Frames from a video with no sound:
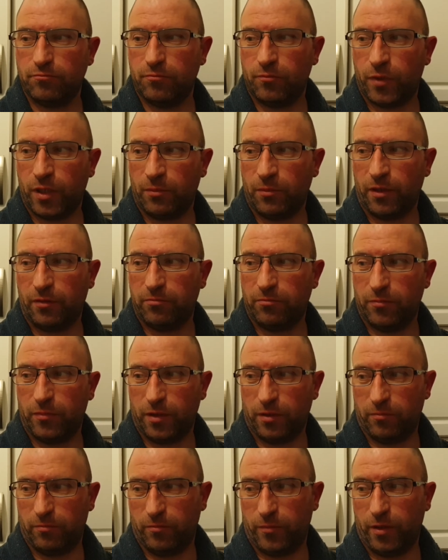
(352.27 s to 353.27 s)
One
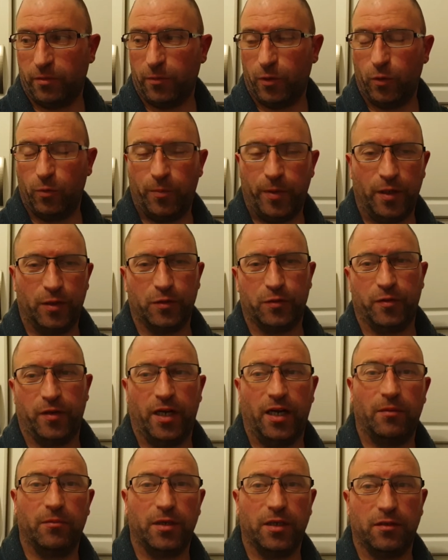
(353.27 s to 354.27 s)
of my old pals for
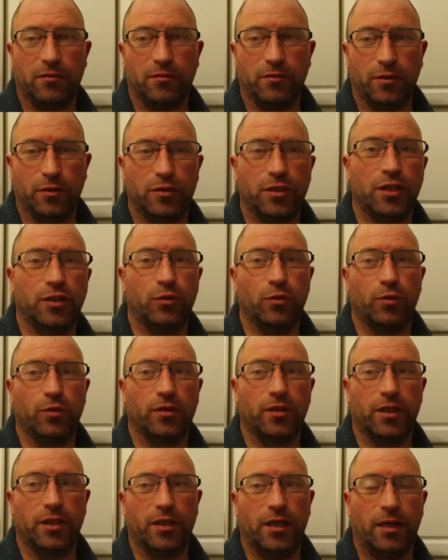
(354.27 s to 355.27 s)
army used to joke
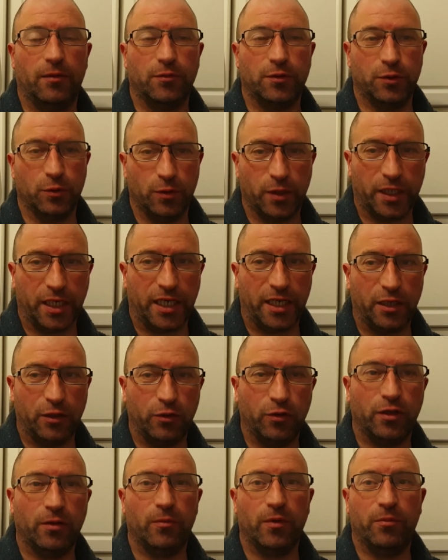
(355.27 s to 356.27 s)
that I was the only guy you
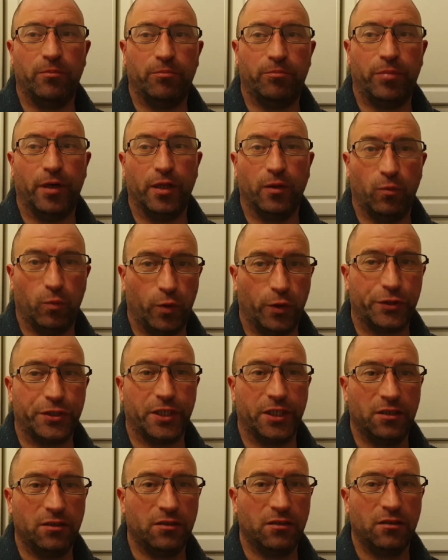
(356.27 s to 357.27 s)
knew that would burn
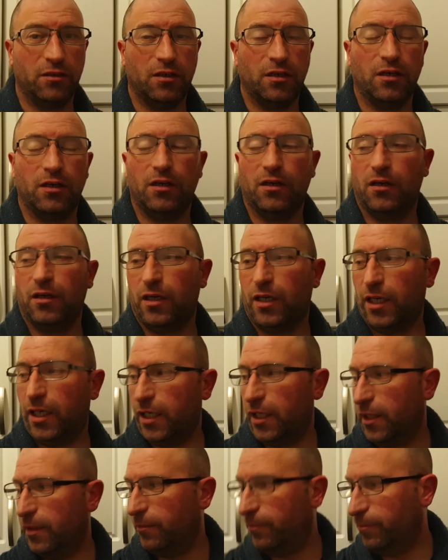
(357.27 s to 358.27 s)
water.
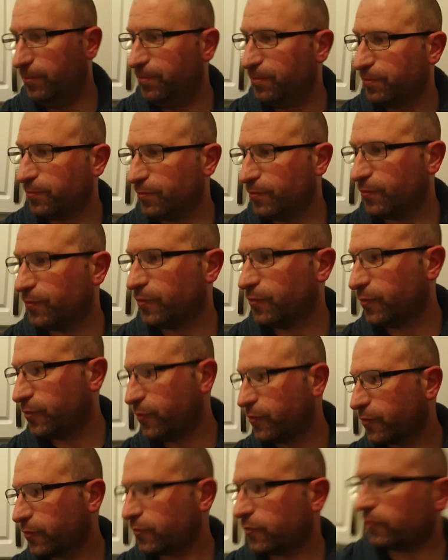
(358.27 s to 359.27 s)
So
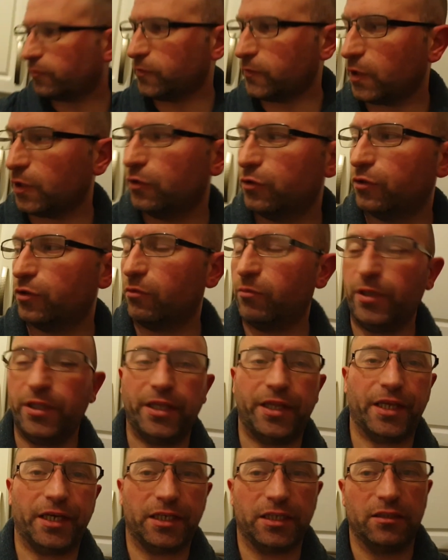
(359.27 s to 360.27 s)
the one
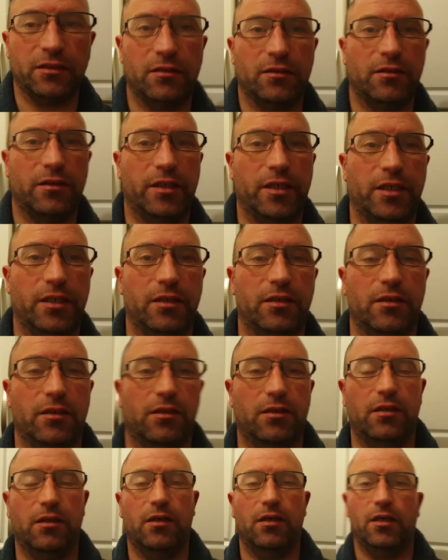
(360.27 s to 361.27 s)
thing that
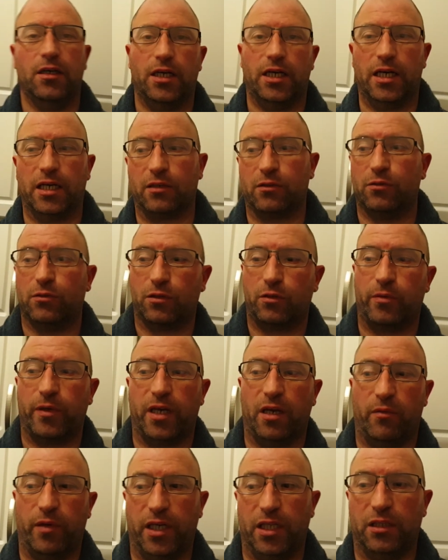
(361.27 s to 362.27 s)
I got quite
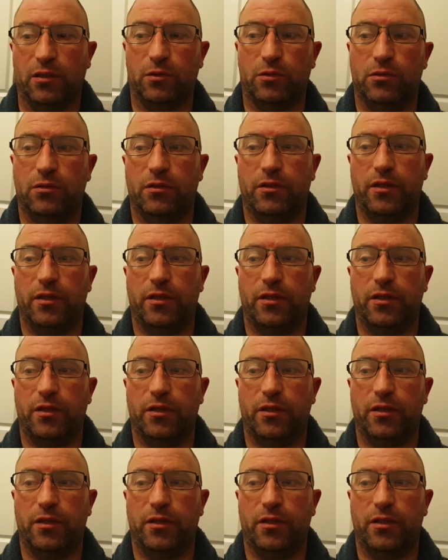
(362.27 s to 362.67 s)
a while ago,